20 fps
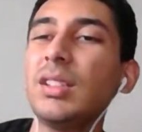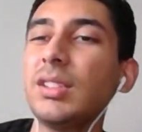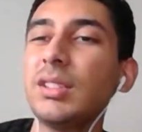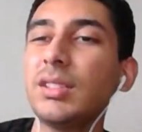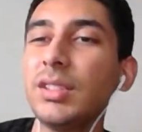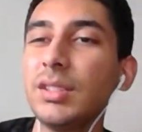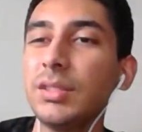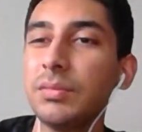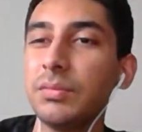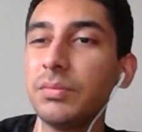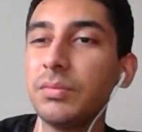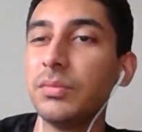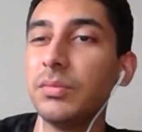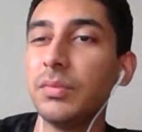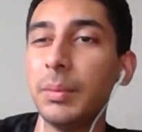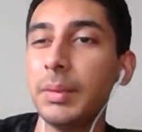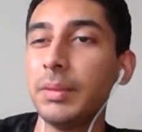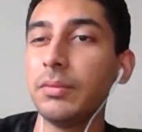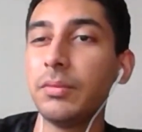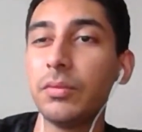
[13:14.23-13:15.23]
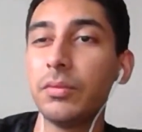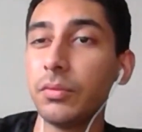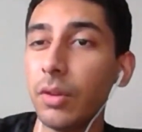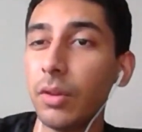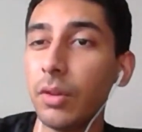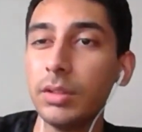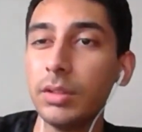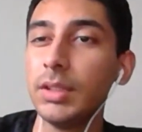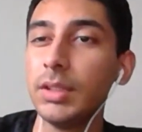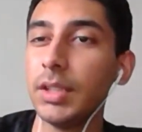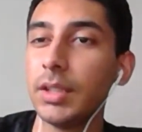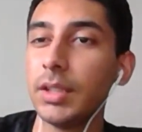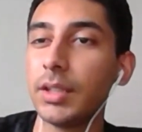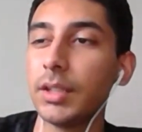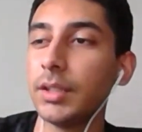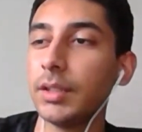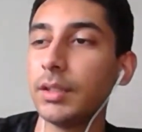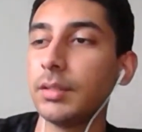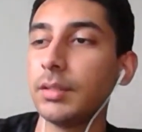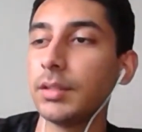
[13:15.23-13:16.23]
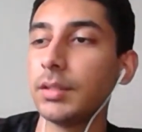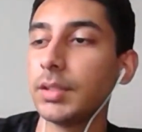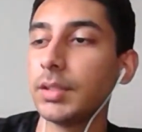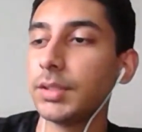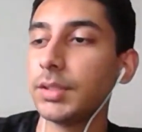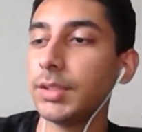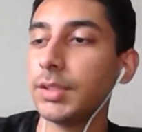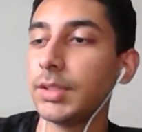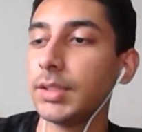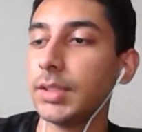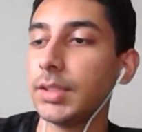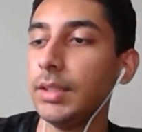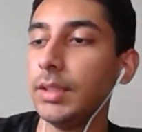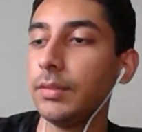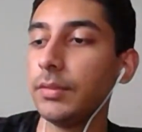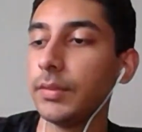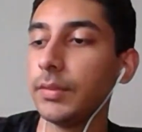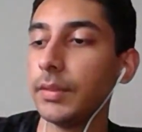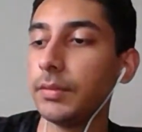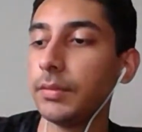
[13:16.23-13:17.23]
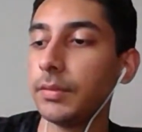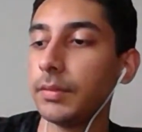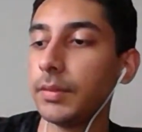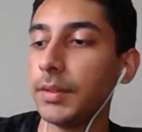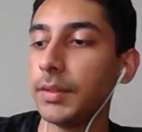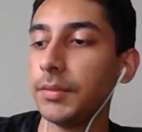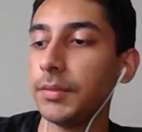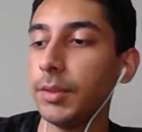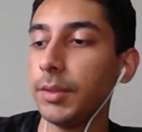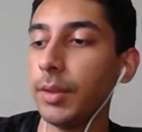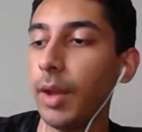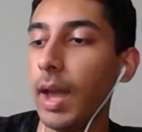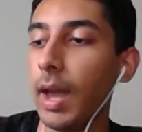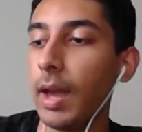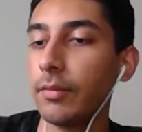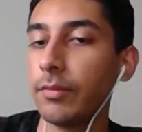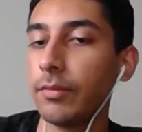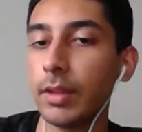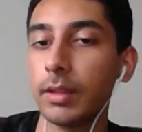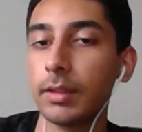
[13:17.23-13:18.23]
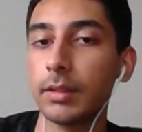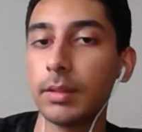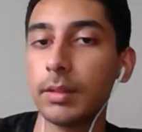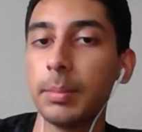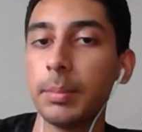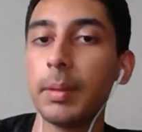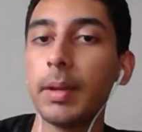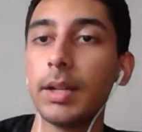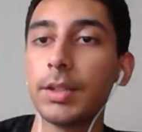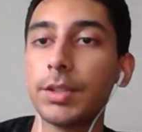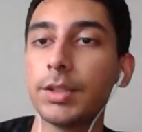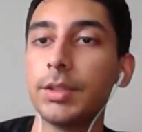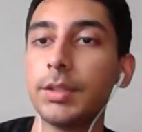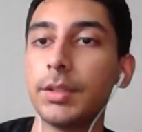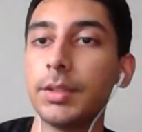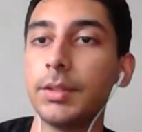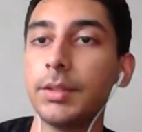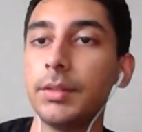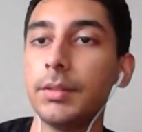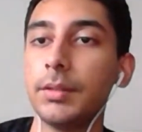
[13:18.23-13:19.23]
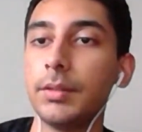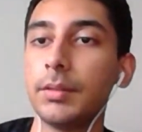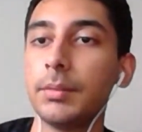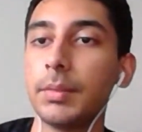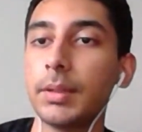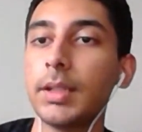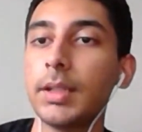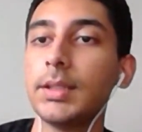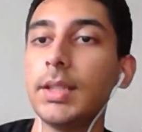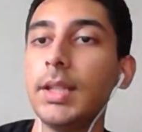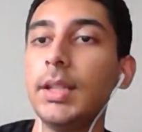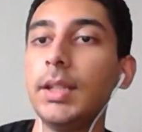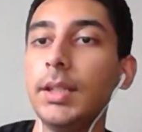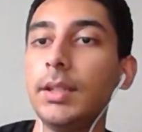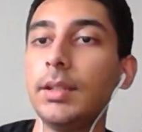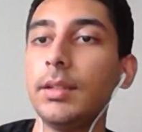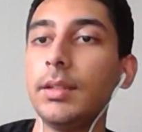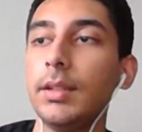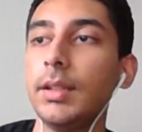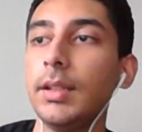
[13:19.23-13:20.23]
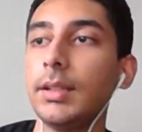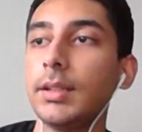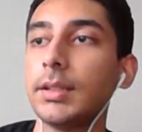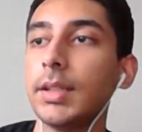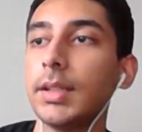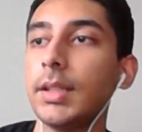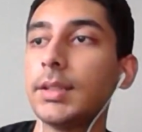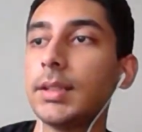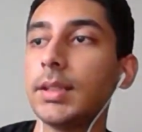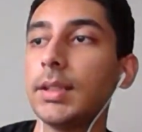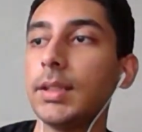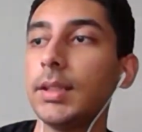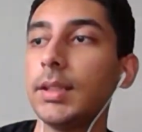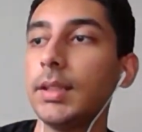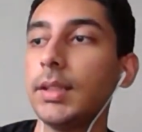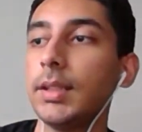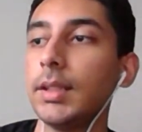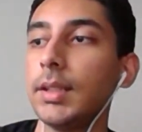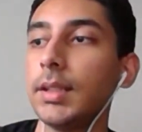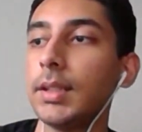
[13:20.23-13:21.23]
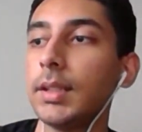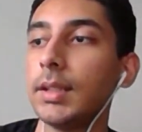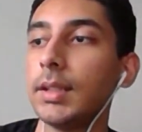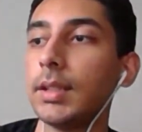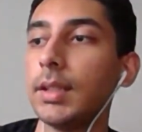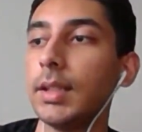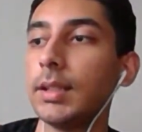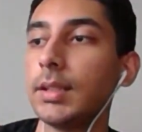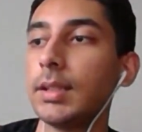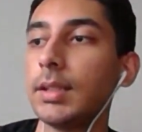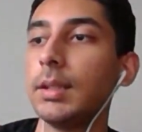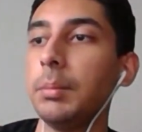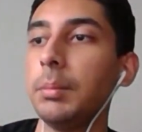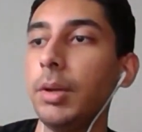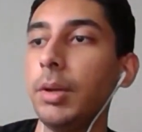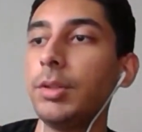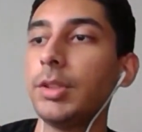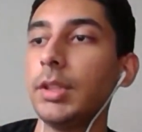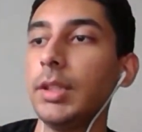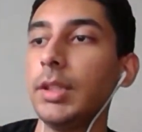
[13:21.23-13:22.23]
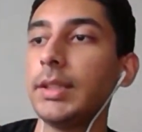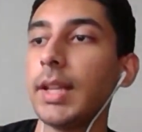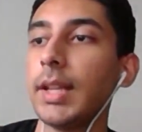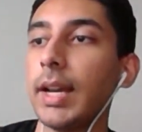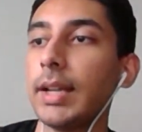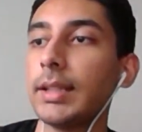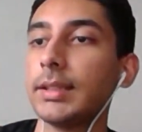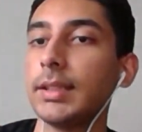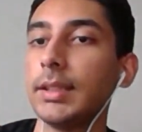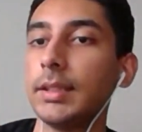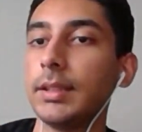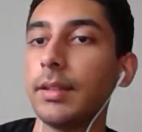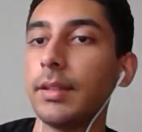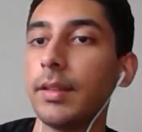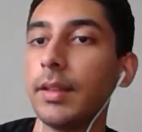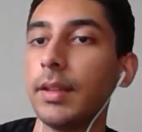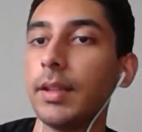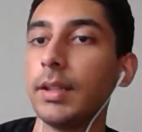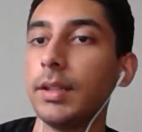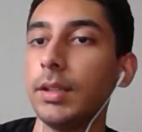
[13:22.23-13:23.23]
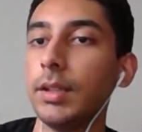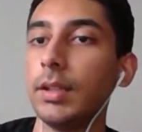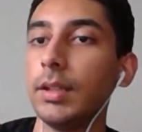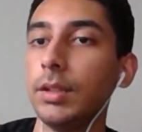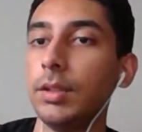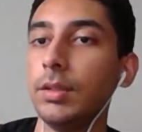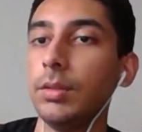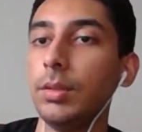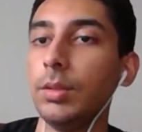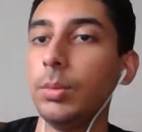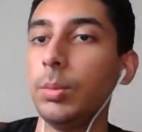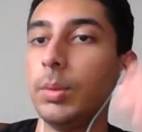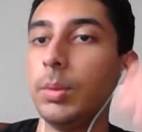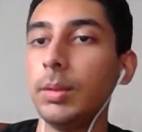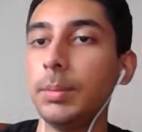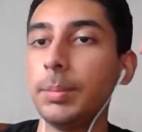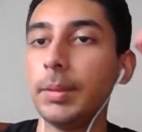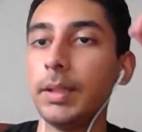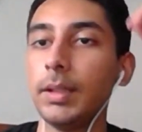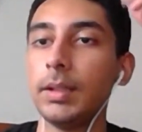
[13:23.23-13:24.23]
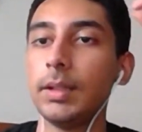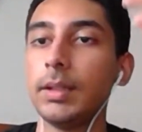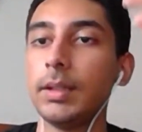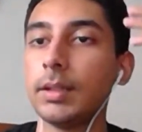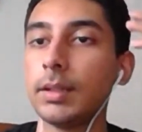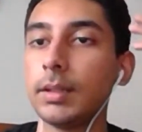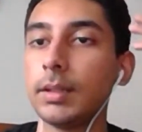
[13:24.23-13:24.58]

Just volunteer, just see if you have that compassion too, because it's an emotionally taxing thing, and you will be